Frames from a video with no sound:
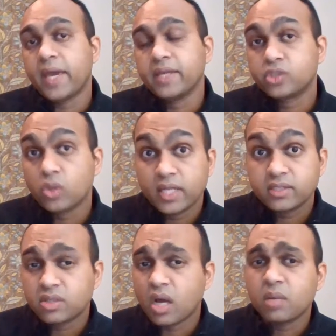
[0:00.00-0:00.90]
So
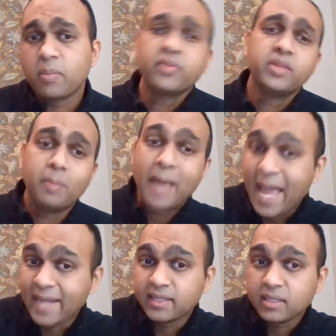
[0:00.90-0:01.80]
let's talk about the
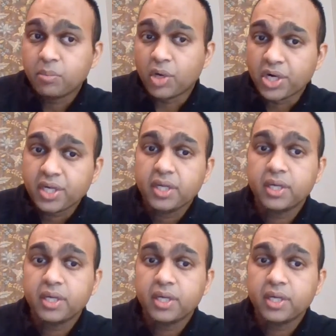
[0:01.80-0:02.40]
bad part.